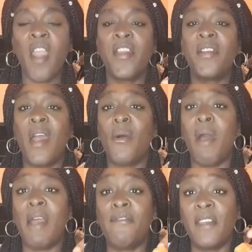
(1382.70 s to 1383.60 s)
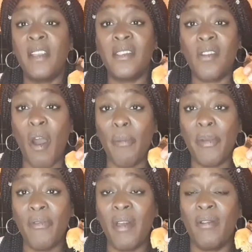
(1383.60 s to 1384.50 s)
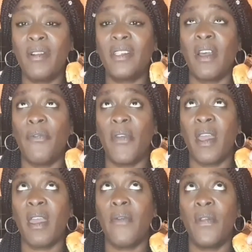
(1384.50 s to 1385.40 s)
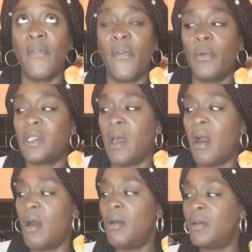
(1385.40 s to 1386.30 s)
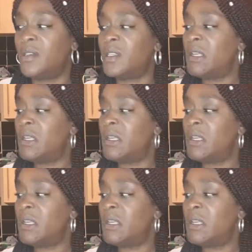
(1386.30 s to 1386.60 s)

You know why I think it's got to be real? Because I think even if it was a hoax...